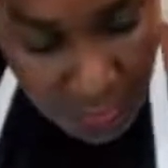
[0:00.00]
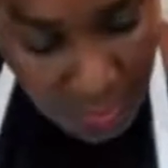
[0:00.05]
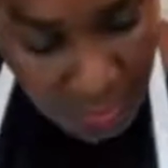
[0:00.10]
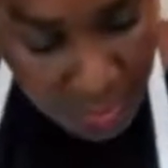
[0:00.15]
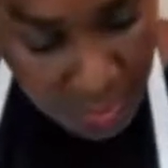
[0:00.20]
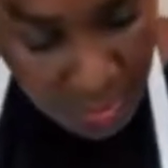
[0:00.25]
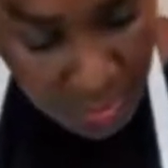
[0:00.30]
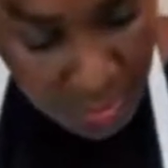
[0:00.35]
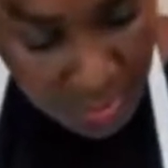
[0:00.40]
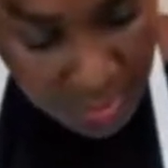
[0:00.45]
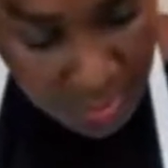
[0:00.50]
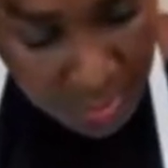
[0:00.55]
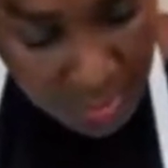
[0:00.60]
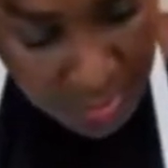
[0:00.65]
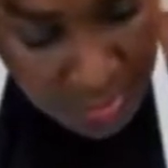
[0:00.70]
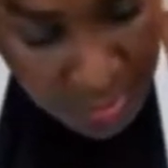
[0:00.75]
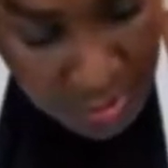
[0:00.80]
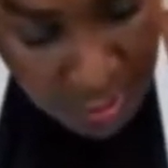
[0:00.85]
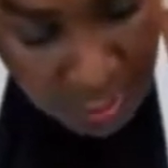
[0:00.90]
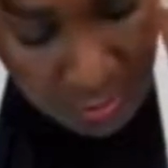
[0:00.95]
Put another
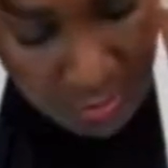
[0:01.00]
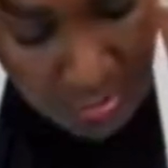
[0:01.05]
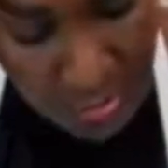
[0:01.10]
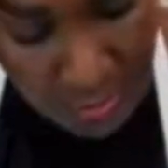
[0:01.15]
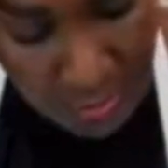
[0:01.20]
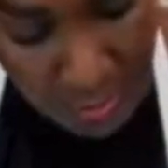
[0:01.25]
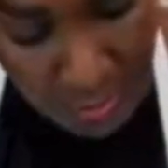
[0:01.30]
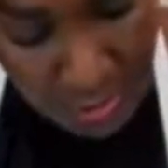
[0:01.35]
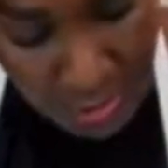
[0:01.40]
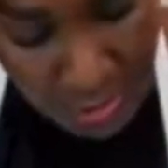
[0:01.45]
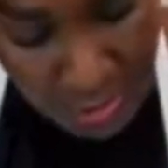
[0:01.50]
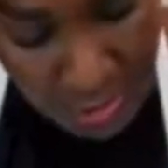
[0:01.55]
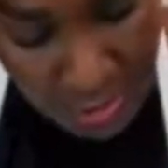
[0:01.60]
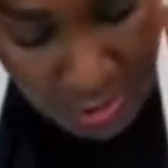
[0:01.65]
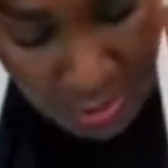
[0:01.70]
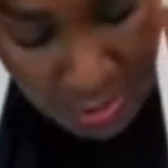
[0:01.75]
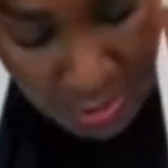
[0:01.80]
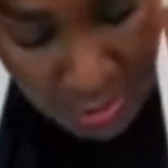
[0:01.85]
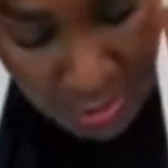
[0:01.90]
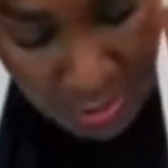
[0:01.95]
tomato. Remember, we
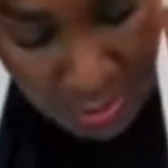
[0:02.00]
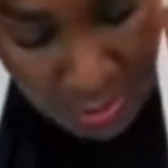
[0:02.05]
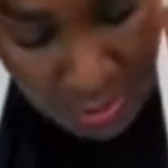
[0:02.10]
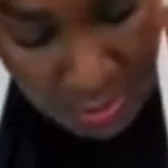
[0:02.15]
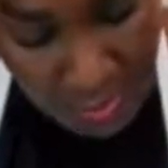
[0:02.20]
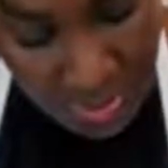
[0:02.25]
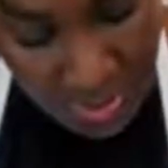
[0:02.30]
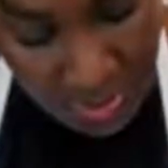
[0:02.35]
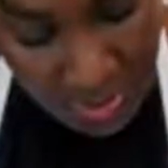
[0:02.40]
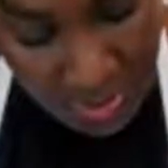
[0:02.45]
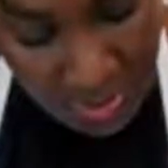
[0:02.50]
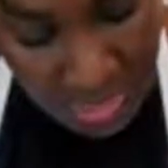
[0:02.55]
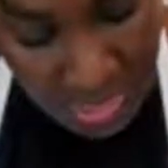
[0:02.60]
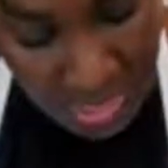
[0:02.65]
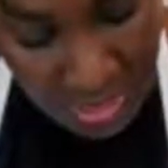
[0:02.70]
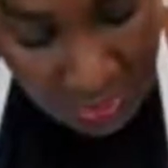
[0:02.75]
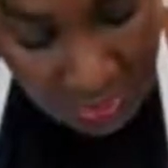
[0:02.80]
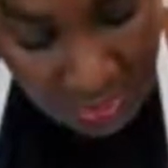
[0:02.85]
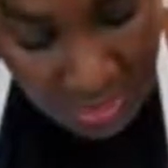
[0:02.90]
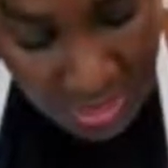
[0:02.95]
didn't do the tomatoes
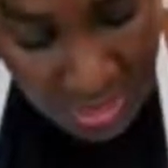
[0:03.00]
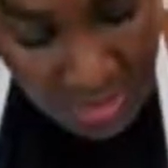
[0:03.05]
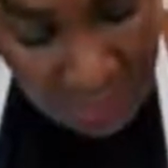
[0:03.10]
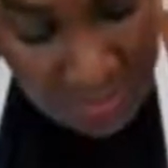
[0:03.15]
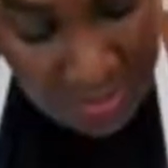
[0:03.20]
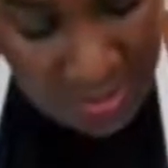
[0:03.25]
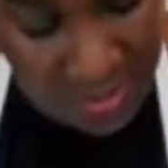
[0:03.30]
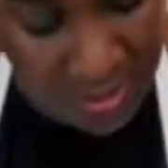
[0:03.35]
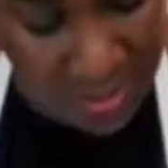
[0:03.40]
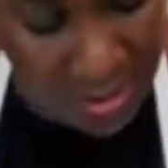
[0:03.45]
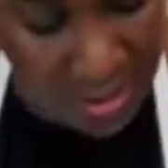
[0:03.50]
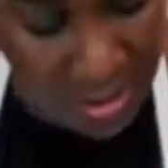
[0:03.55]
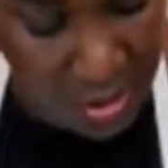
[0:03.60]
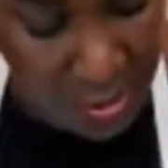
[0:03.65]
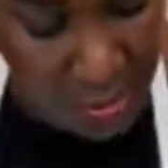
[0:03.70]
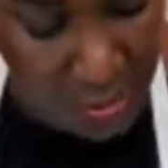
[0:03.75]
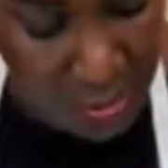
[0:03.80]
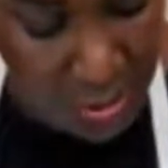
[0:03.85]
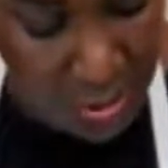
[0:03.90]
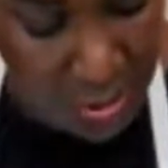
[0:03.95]
ahead of time because these
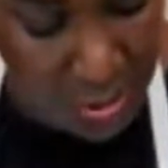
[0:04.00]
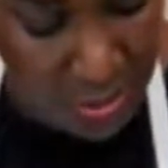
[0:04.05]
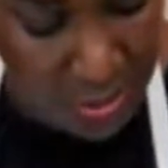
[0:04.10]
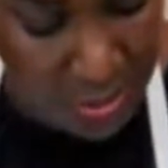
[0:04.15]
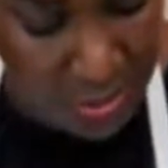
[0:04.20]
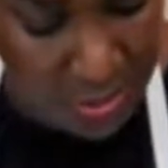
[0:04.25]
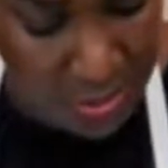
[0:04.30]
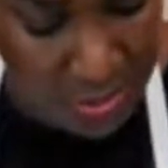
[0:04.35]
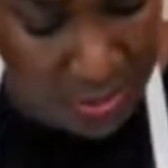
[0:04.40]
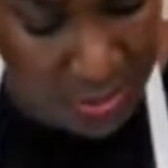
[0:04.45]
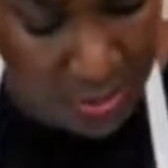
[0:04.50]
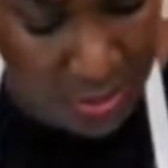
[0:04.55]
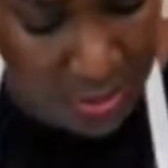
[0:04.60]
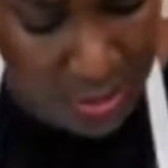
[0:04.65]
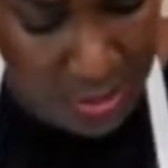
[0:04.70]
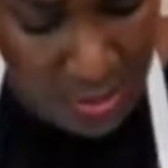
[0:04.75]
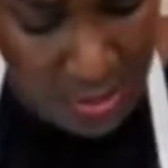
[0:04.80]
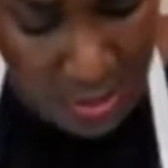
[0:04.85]
go pretty quickly.